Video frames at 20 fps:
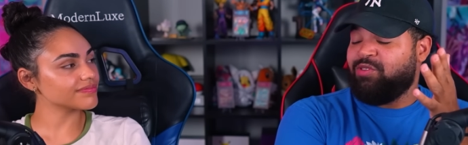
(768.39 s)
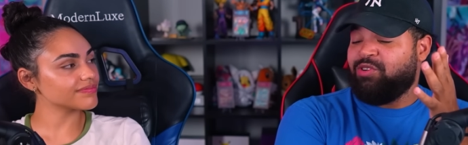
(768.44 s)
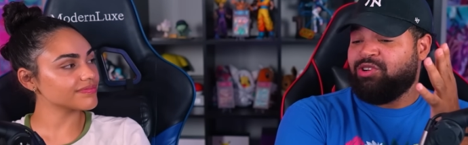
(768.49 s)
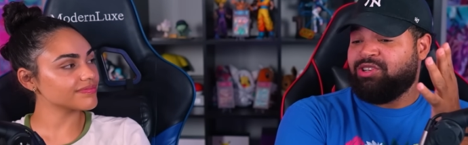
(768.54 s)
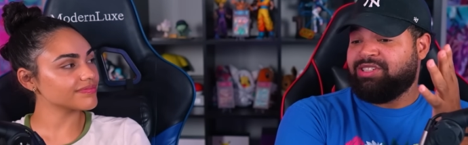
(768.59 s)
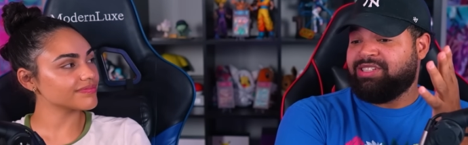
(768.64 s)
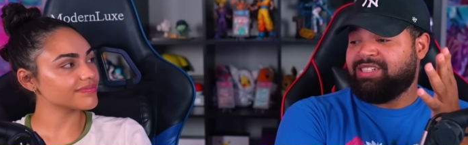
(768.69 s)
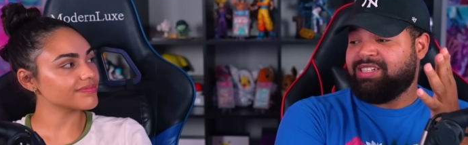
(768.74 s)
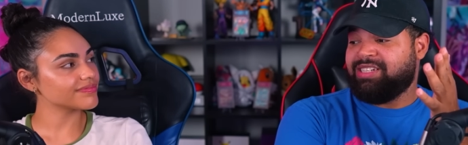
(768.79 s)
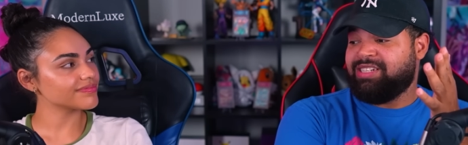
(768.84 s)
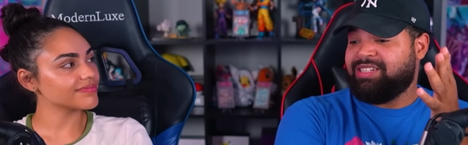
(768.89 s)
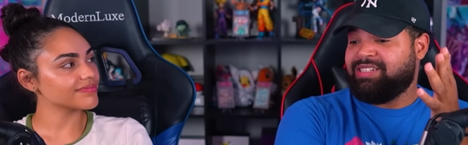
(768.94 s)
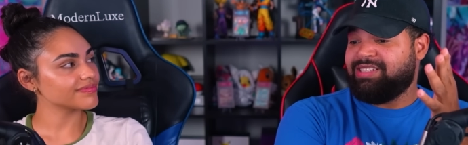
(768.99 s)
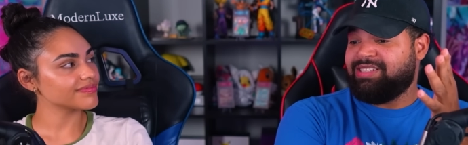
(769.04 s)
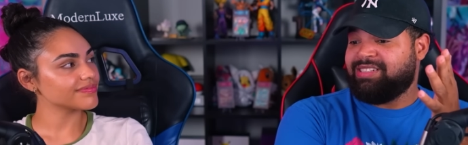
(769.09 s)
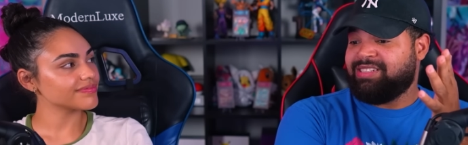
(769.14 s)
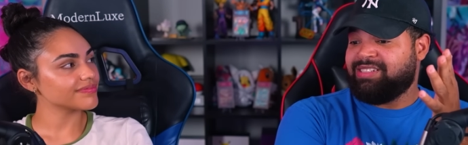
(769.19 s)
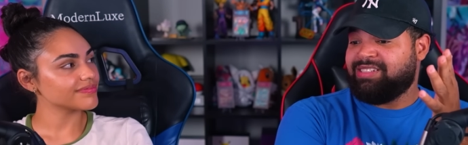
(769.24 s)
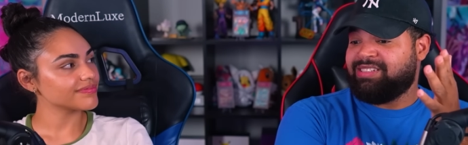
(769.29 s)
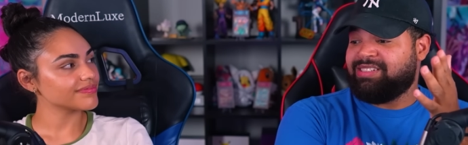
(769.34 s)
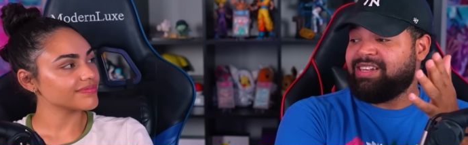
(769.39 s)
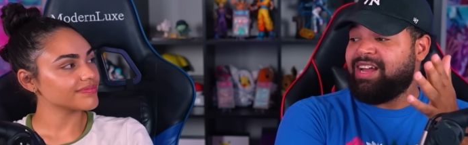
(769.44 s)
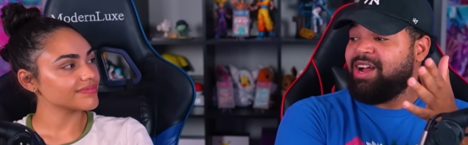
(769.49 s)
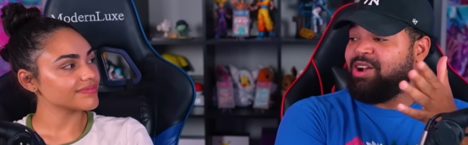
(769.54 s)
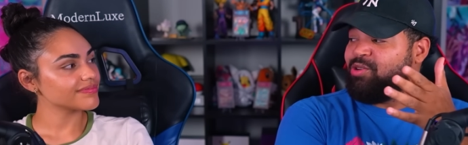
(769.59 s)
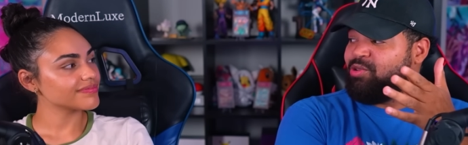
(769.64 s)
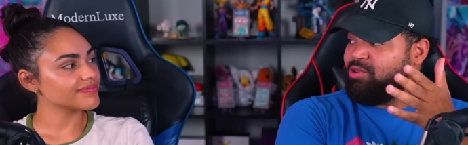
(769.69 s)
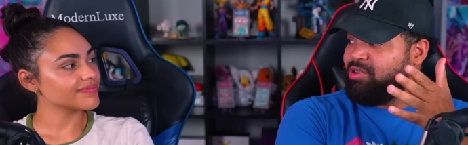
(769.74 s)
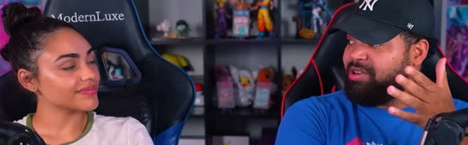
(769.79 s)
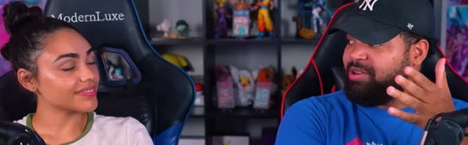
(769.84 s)
Speaker 1: versus
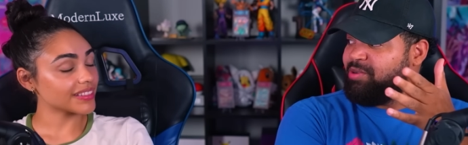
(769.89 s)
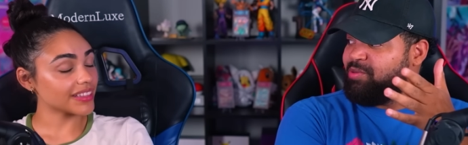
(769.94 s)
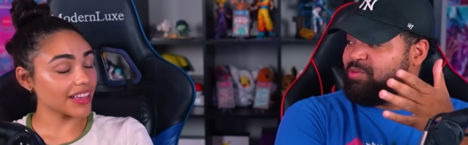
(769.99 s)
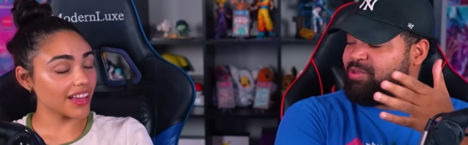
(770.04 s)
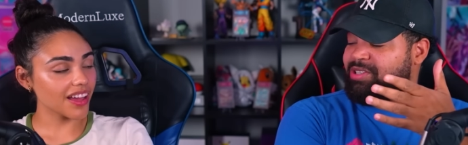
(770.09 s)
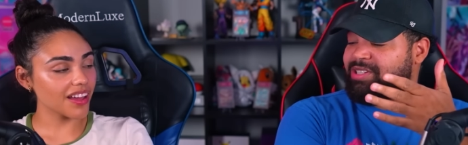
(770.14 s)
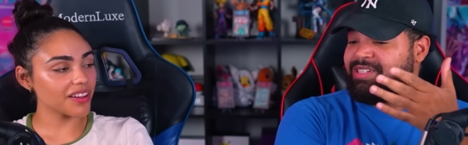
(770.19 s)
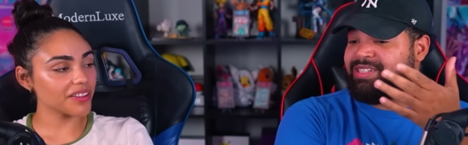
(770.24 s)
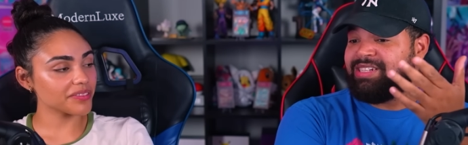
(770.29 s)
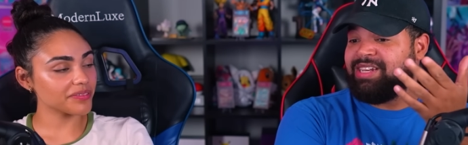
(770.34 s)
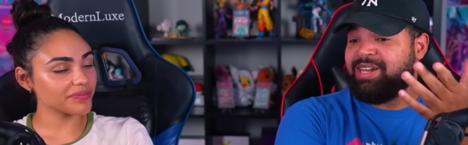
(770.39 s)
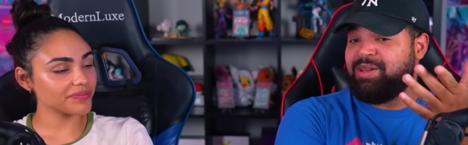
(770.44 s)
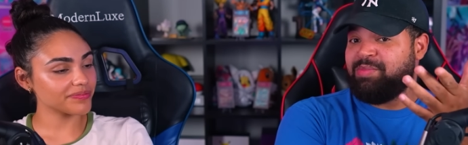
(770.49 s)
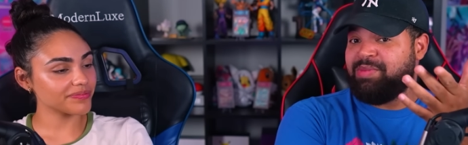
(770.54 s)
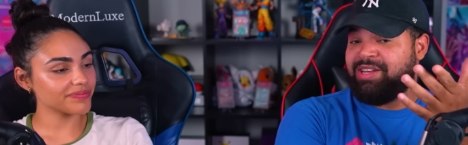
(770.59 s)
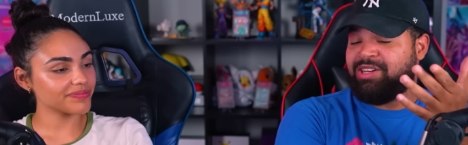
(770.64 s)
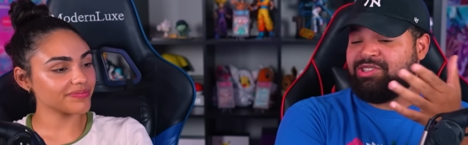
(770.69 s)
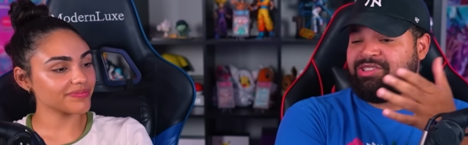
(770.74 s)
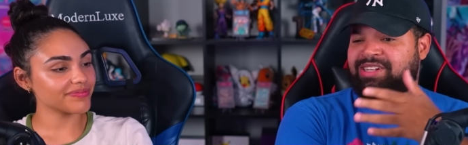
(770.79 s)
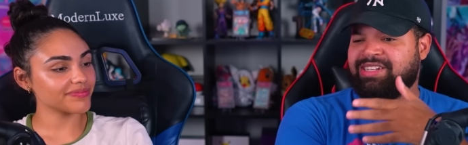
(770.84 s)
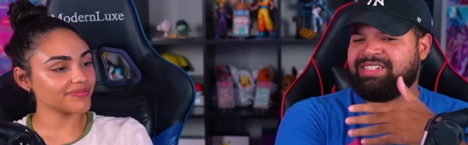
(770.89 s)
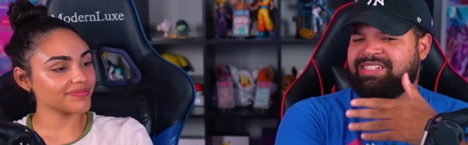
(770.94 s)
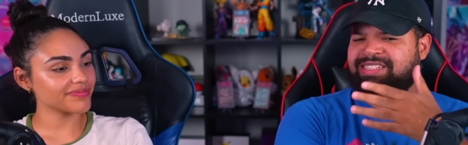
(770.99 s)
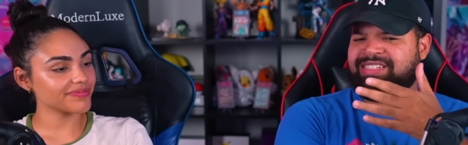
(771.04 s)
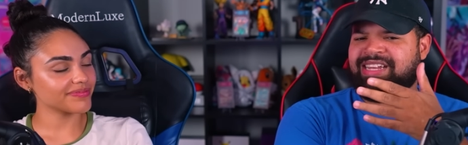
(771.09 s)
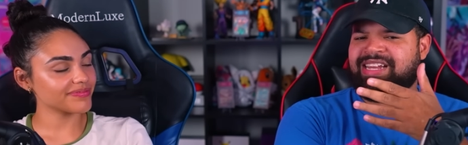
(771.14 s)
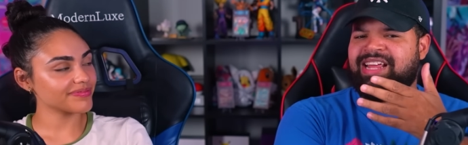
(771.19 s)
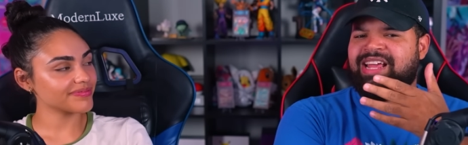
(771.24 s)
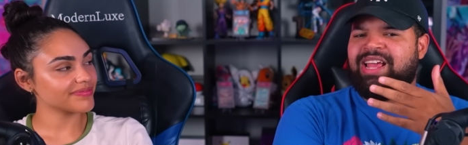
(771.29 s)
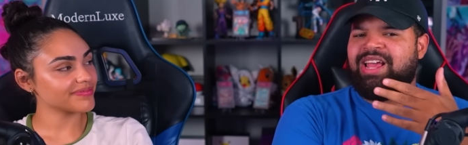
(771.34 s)
Sakura, yeah. which is going to be interesting cuz he
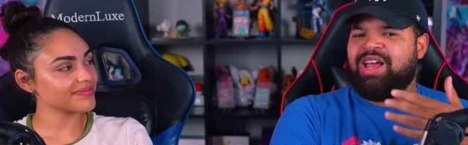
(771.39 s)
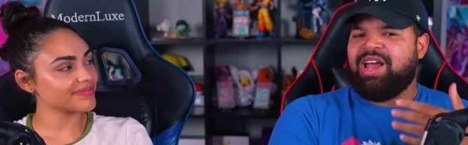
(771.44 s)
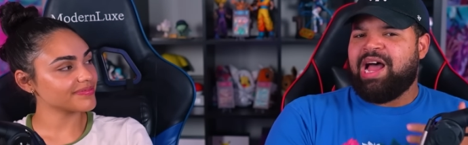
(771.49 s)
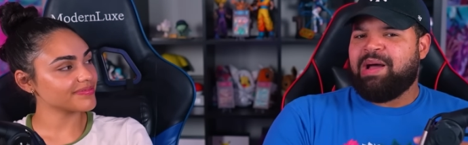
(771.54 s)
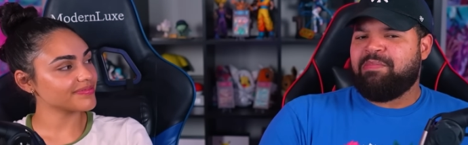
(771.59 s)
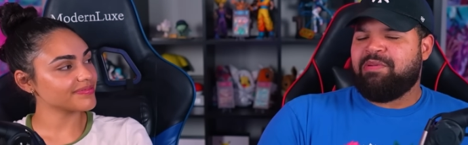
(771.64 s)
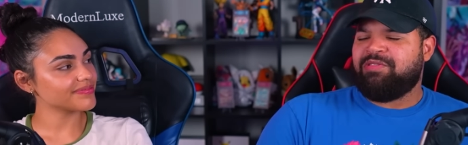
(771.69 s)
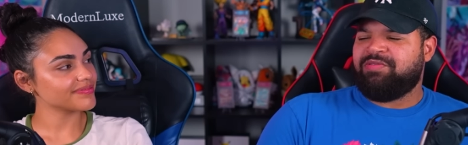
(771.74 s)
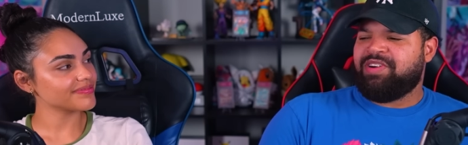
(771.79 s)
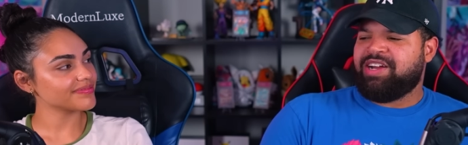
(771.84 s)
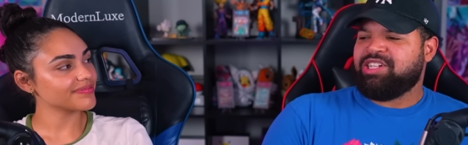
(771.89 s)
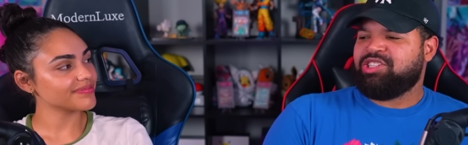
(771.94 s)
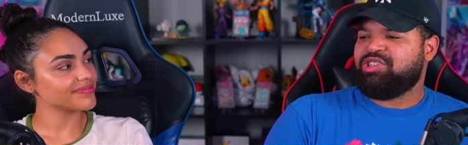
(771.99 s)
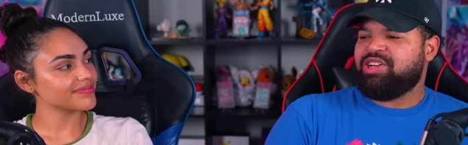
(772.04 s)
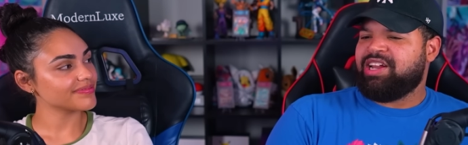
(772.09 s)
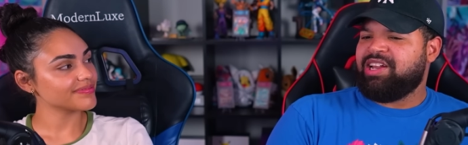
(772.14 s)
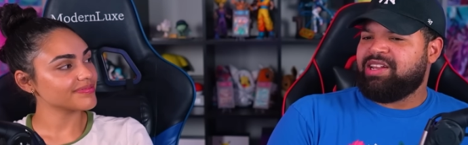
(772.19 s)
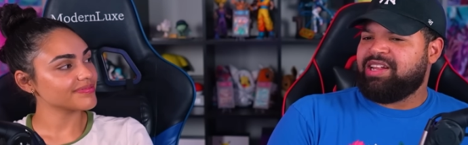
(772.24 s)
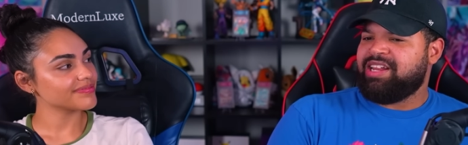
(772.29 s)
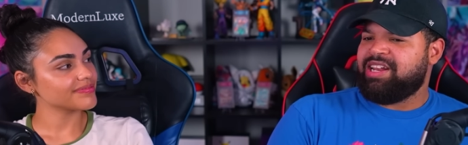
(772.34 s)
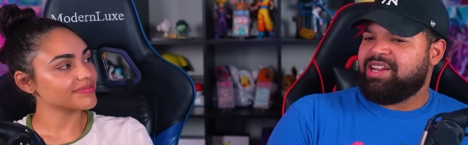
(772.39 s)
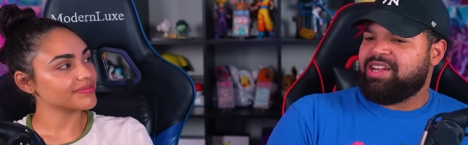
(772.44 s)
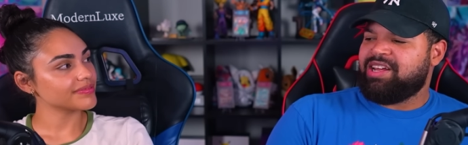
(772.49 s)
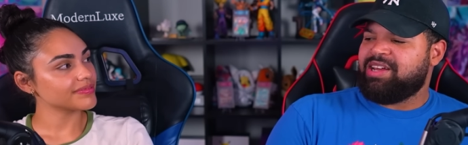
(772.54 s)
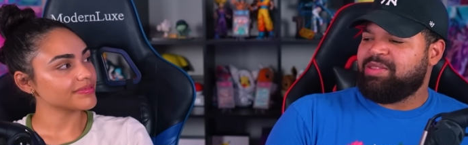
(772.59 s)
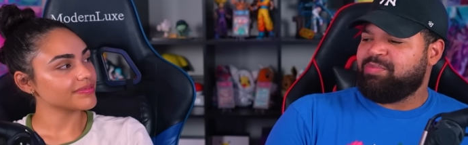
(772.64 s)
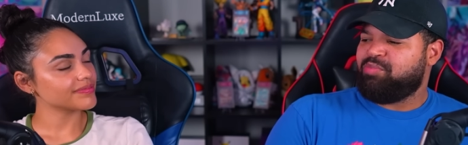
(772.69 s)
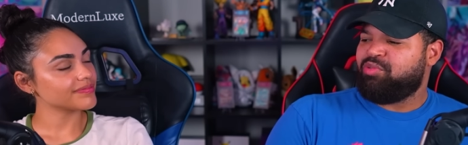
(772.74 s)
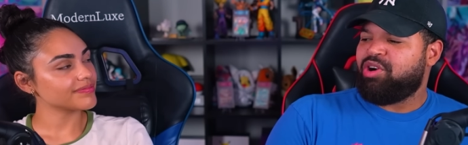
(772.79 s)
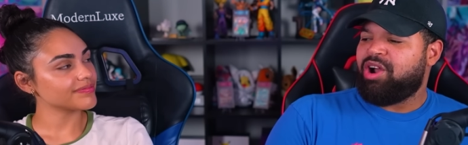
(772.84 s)
said I'm going to fight you at a, in
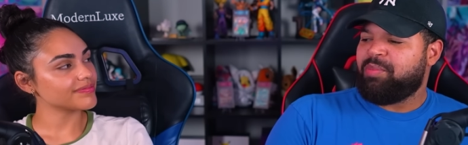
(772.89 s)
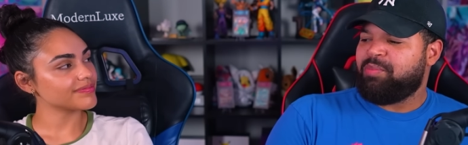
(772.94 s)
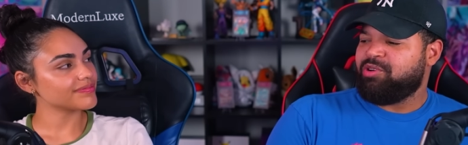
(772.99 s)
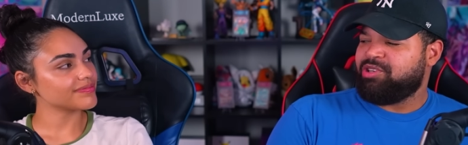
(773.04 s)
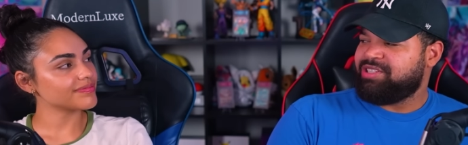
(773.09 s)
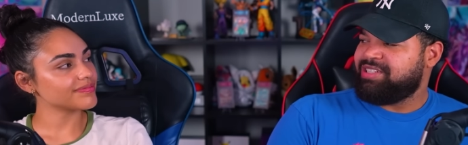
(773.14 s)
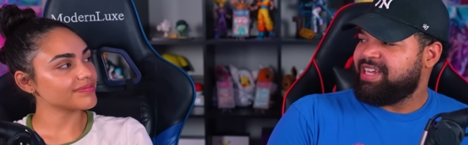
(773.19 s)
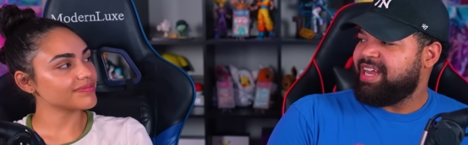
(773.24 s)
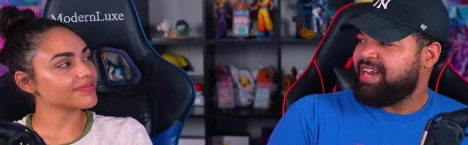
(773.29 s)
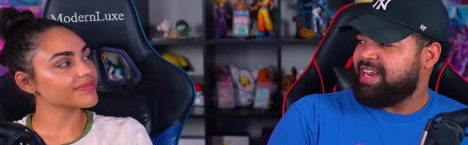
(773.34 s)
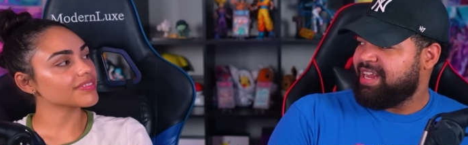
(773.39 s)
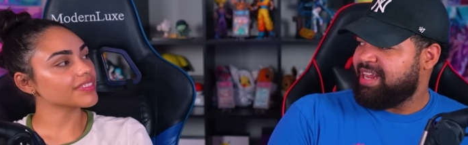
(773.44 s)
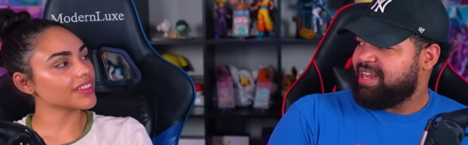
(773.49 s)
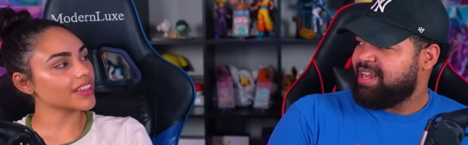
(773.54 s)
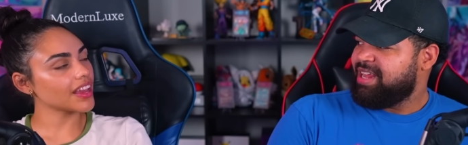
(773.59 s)
a proper setting.